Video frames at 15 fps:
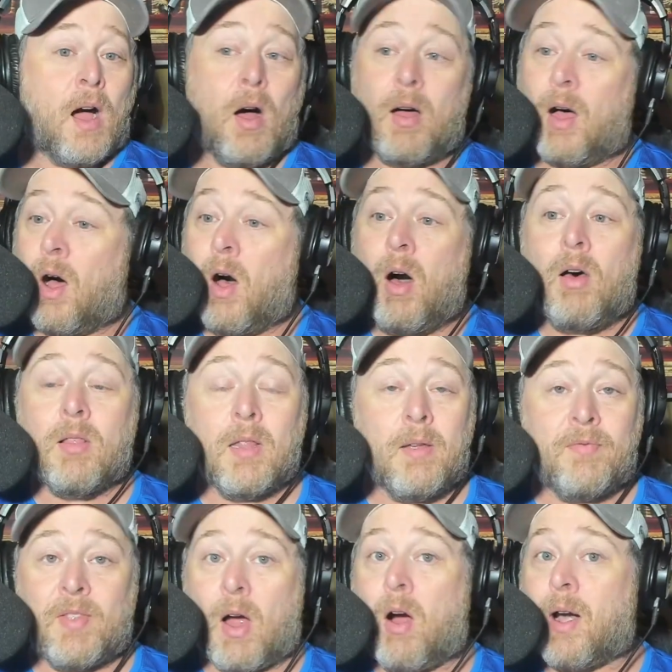all
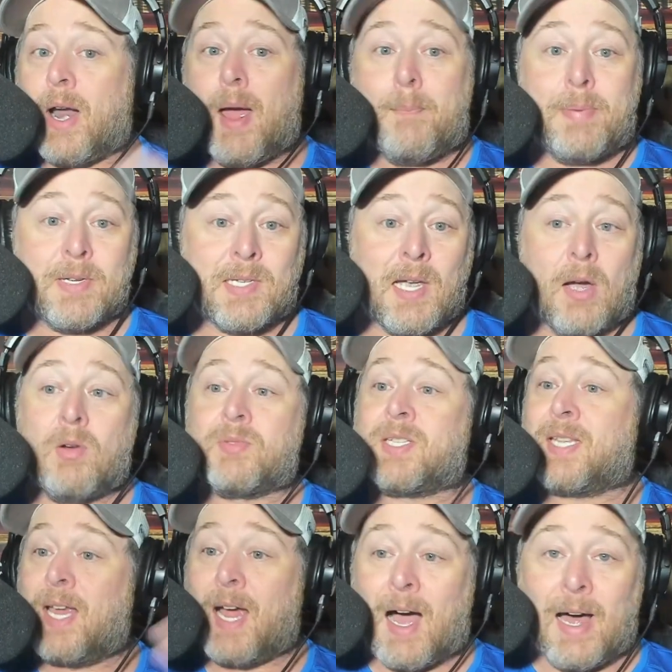of our episodes,
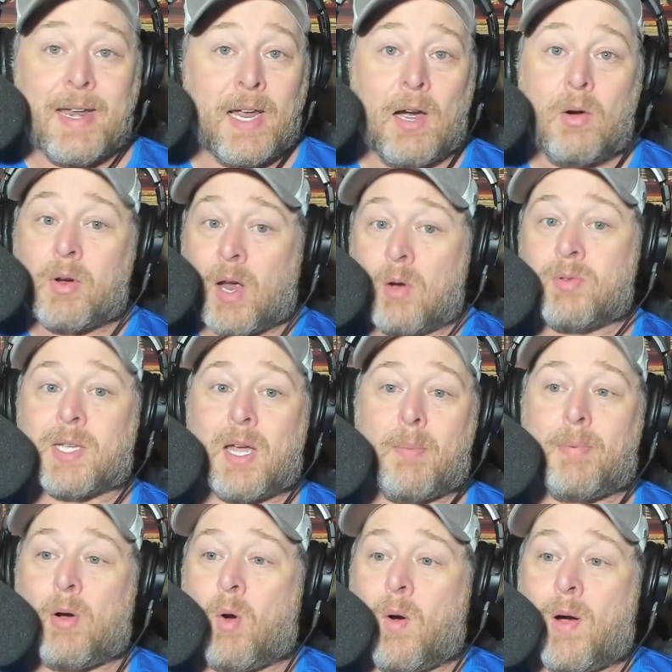the audio goes
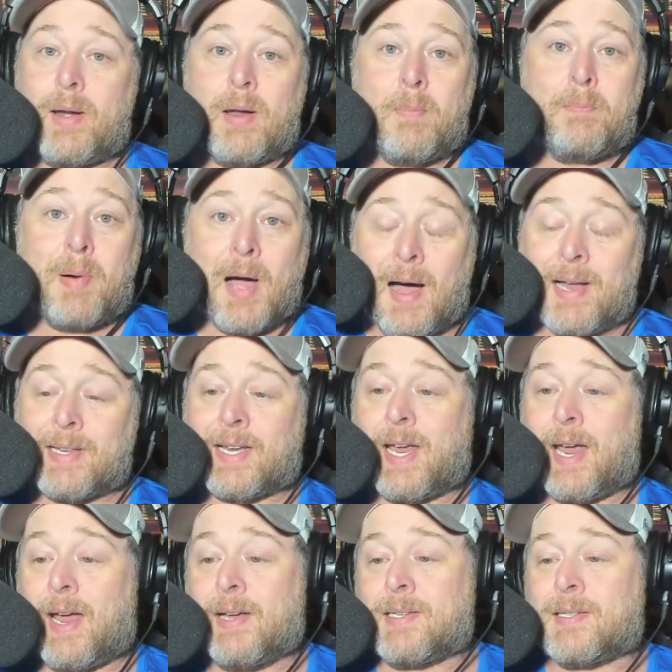up on
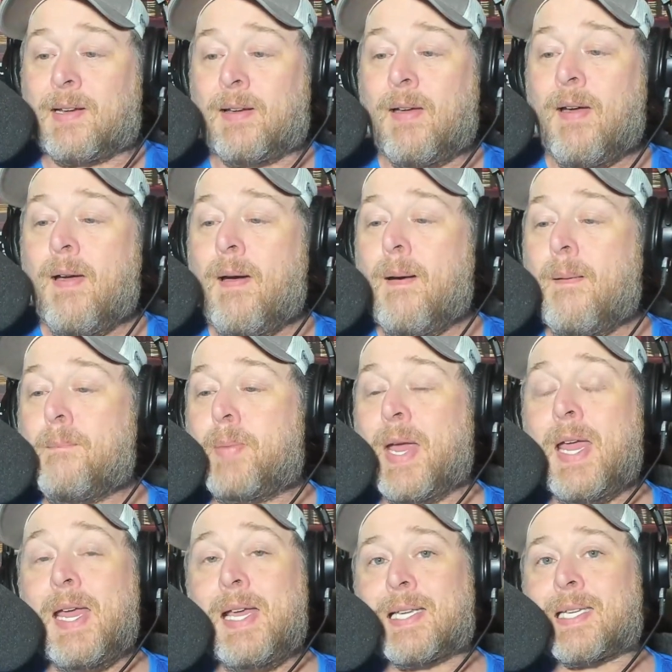podcast.
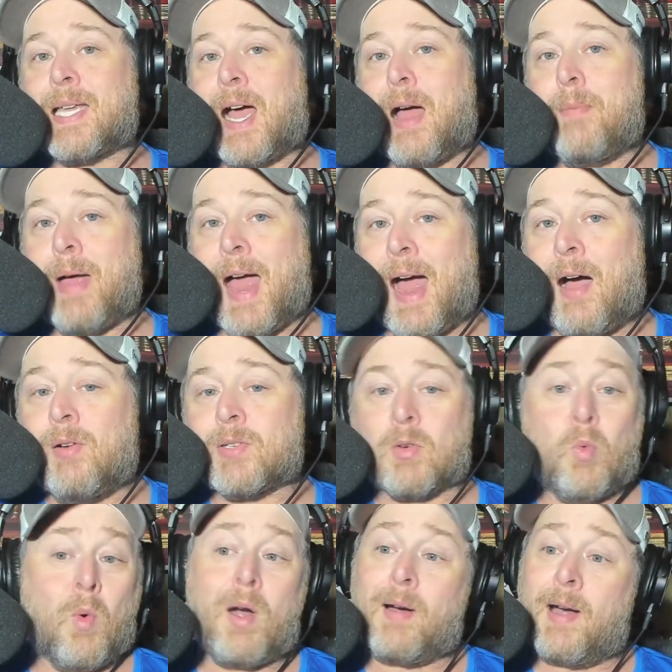Peace. I'm out
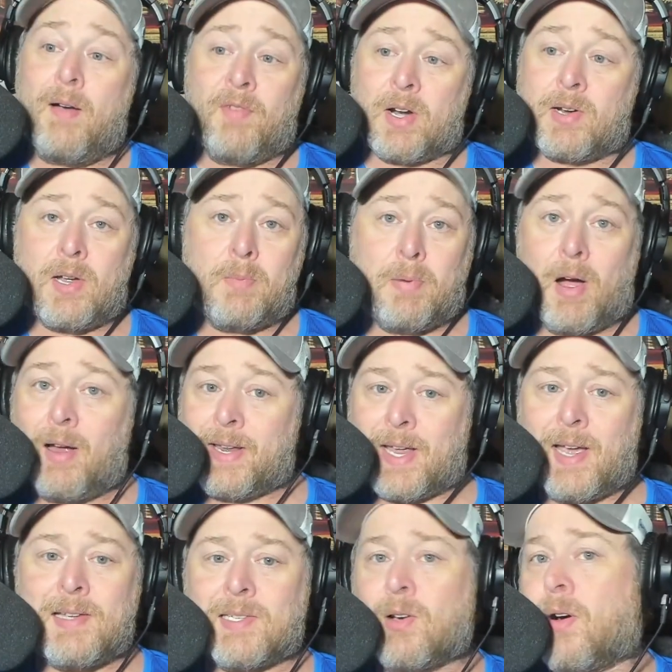wherever good
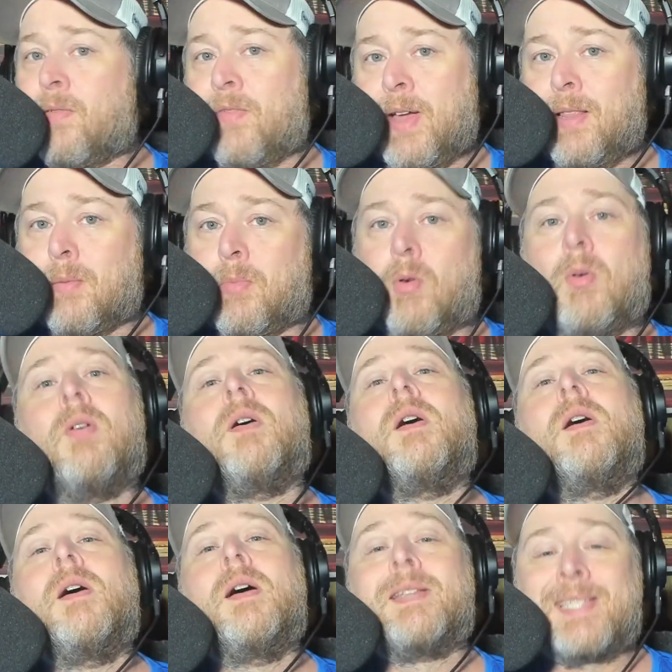podcasts are available.
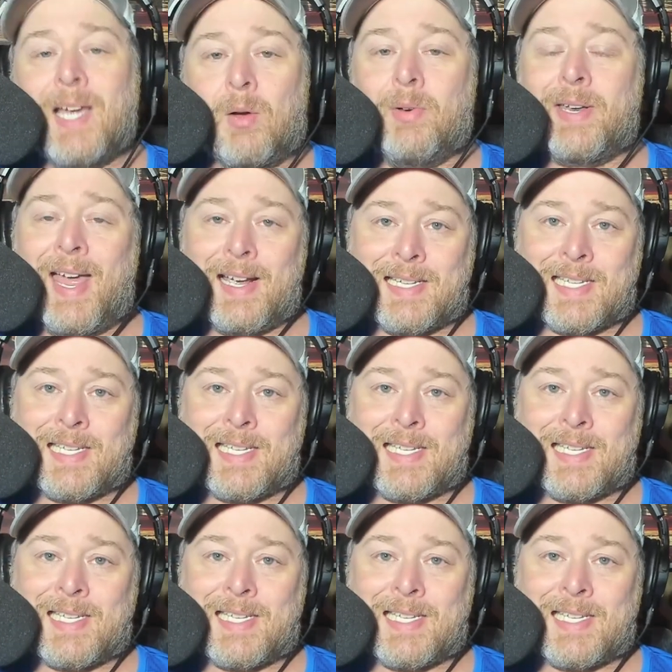Till next